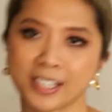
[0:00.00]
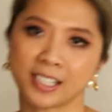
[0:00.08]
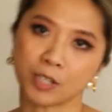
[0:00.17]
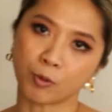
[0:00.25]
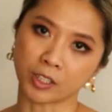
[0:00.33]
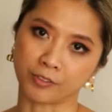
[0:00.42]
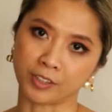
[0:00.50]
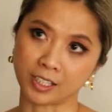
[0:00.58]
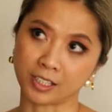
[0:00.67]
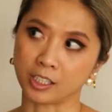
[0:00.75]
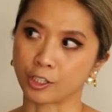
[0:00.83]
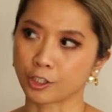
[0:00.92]
I see one of
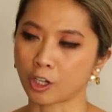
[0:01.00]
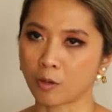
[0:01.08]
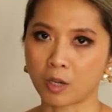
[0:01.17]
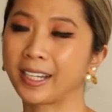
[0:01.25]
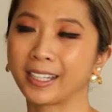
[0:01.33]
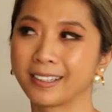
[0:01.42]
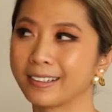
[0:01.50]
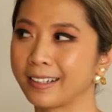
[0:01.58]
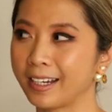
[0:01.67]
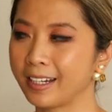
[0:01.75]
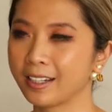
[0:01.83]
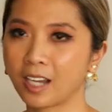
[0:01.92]
this in a shop back in the
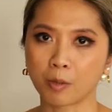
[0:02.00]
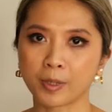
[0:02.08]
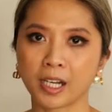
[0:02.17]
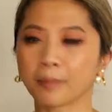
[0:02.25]
day, I'll be